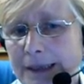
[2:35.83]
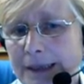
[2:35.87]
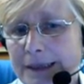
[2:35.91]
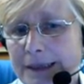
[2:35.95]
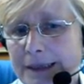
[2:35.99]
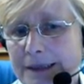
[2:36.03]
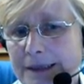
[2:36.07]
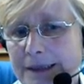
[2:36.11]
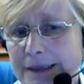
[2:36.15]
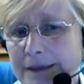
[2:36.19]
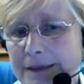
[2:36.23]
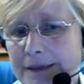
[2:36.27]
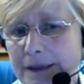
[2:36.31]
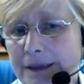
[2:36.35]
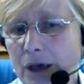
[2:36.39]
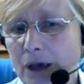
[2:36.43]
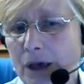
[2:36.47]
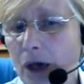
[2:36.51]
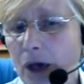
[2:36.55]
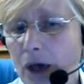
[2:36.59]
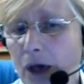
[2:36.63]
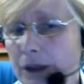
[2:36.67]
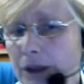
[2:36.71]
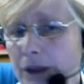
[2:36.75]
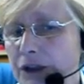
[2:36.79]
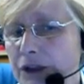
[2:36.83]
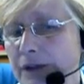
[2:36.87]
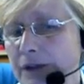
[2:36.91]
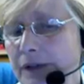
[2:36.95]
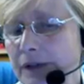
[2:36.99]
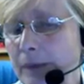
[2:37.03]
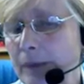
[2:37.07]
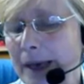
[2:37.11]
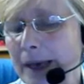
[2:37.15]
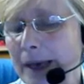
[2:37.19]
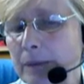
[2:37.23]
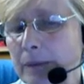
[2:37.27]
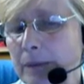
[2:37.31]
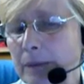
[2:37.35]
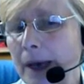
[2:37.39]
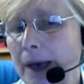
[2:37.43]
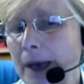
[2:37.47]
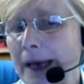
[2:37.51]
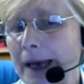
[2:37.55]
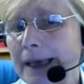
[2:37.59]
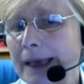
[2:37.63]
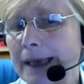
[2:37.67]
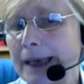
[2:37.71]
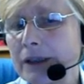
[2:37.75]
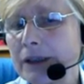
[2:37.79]
This is the college's main
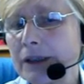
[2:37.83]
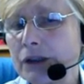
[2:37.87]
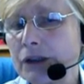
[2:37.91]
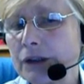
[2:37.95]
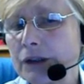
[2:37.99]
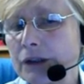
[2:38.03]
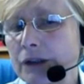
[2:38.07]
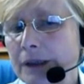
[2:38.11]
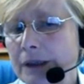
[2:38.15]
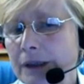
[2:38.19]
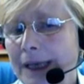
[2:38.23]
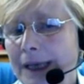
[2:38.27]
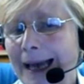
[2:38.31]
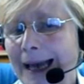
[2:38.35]
page,